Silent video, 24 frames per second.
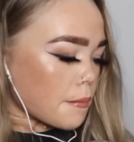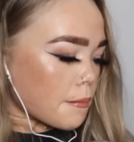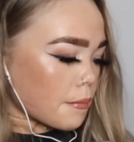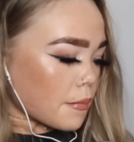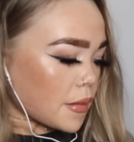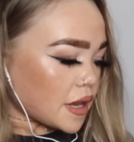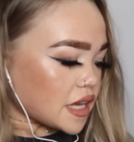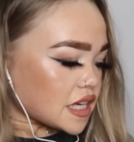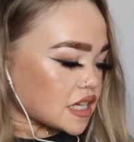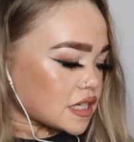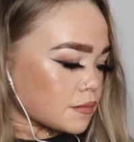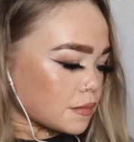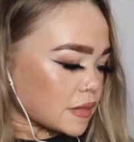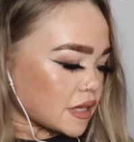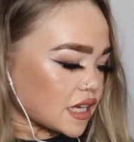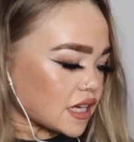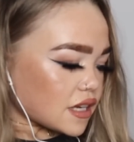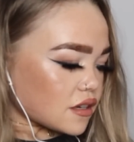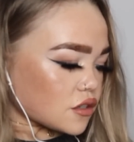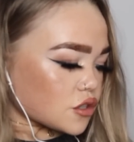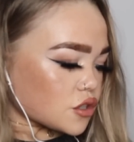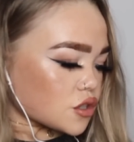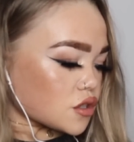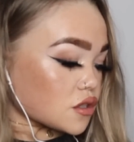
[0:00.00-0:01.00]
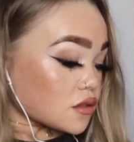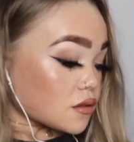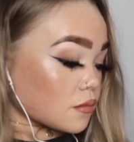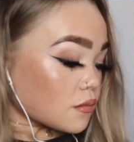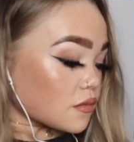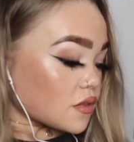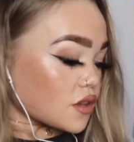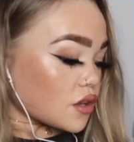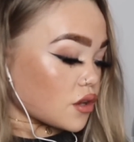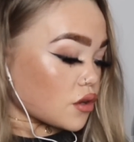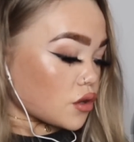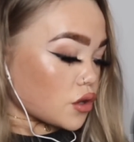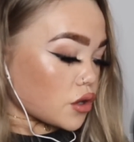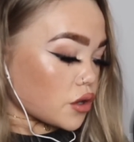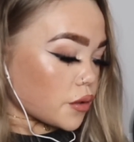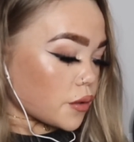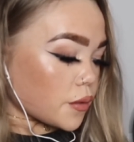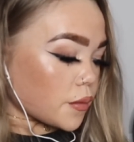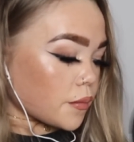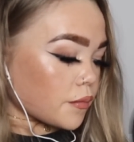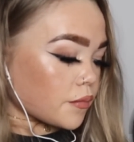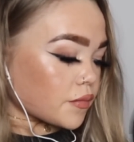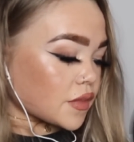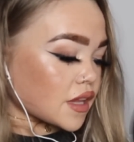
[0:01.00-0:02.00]
Made me into something
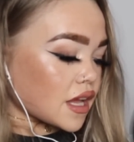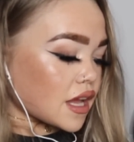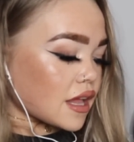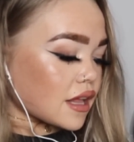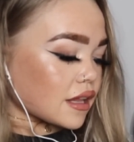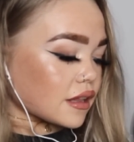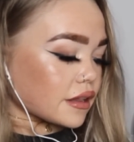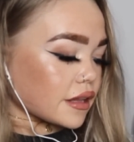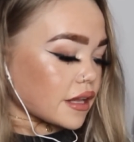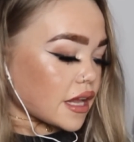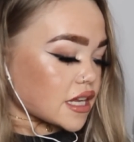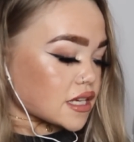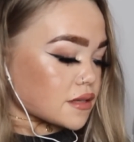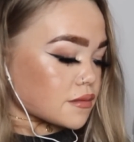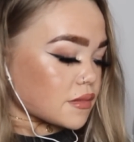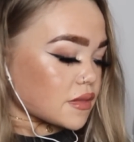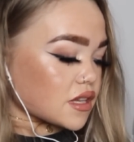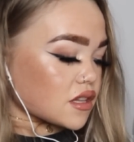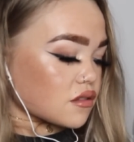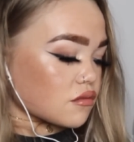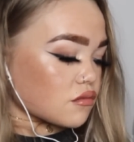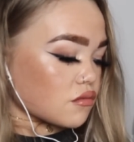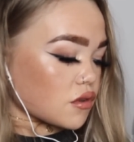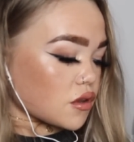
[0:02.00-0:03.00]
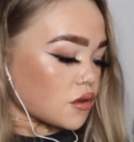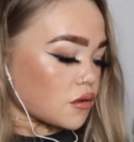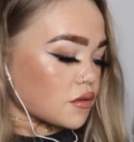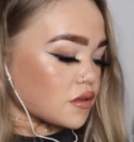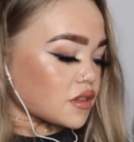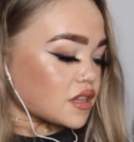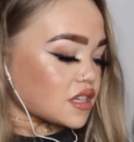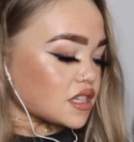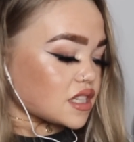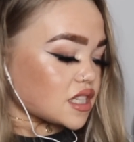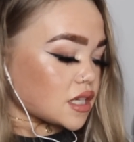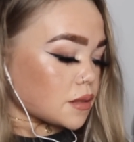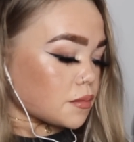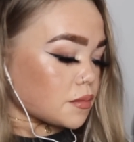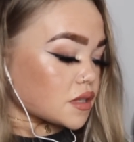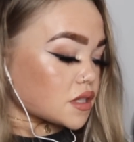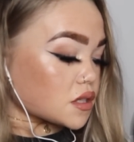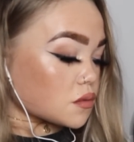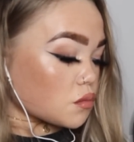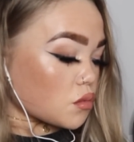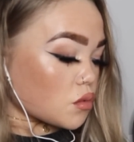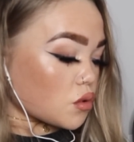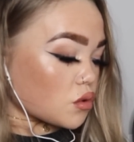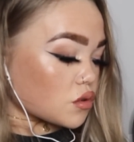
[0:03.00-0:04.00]
new. Led me through the
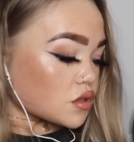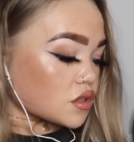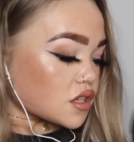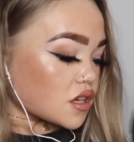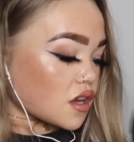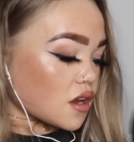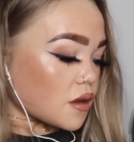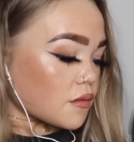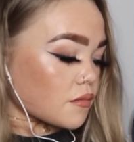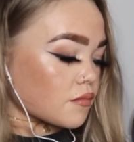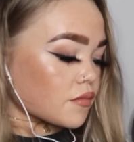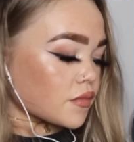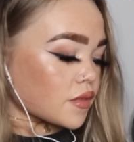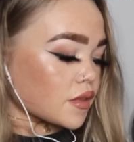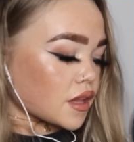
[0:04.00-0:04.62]
deepest water.